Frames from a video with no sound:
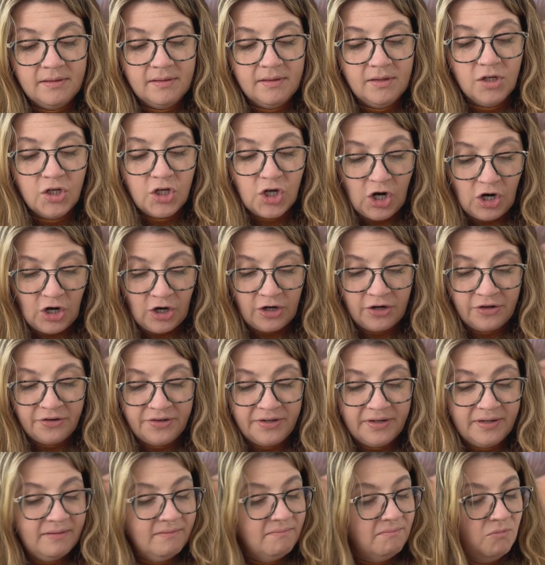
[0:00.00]
guard
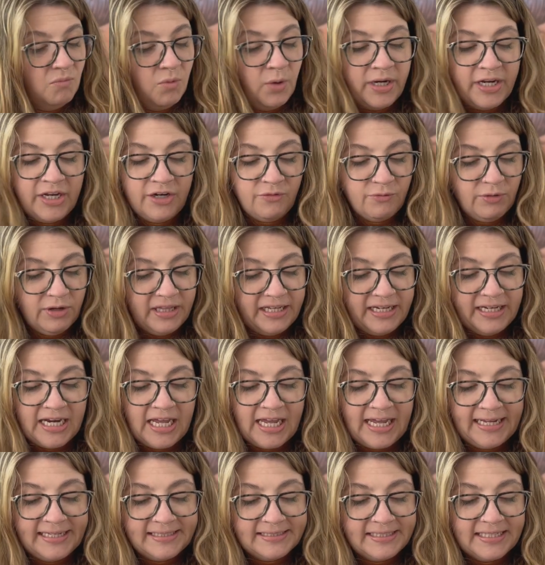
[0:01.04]
went in really
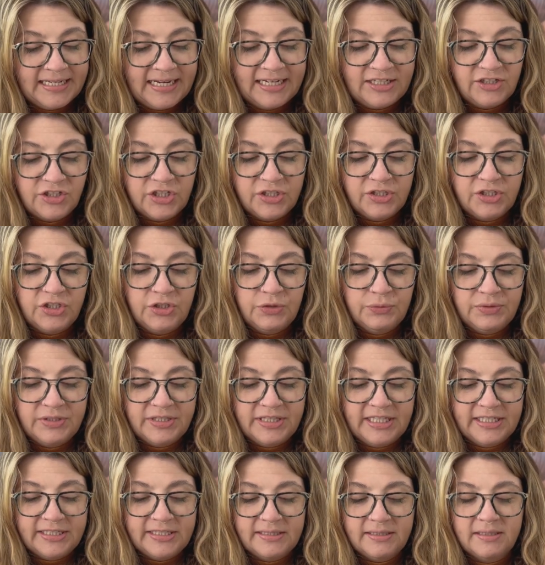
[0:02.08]
nice, and I just used
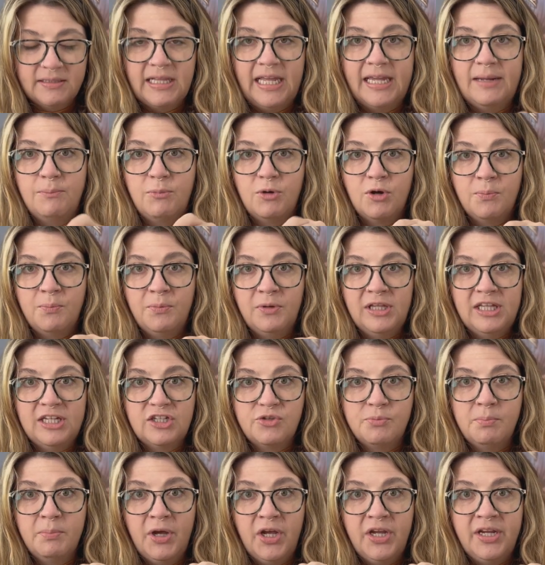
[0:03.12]
this like purplish
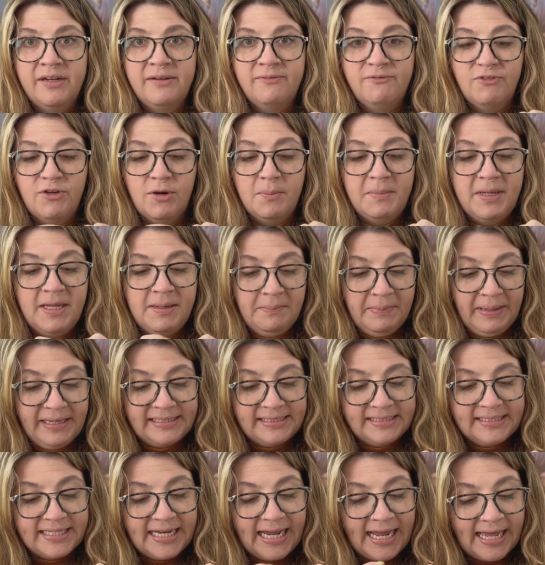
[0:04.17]
button from in my
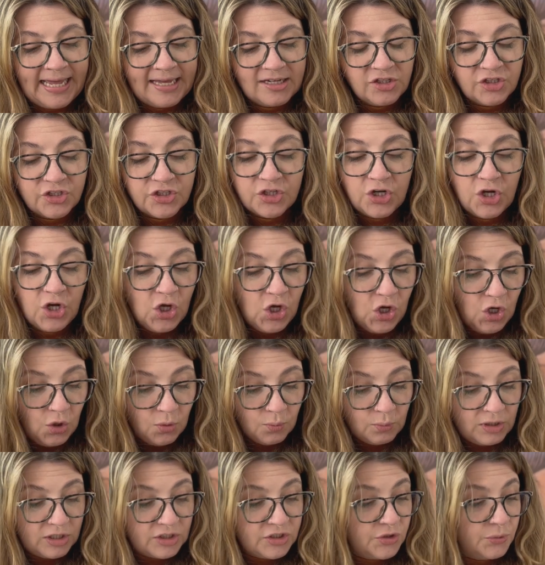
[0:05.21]
stash.
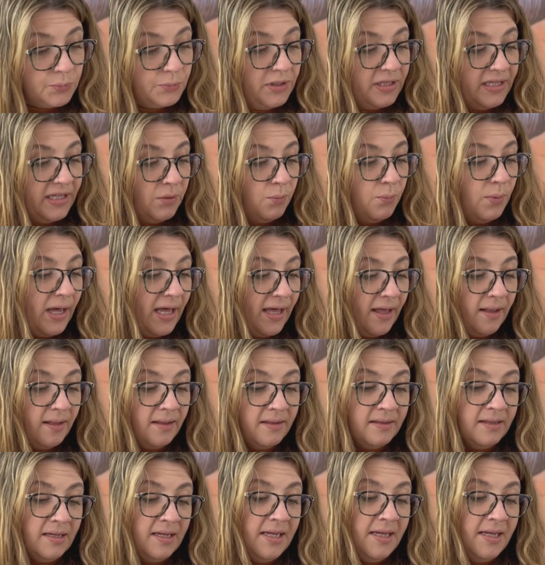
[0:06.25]
Works really well.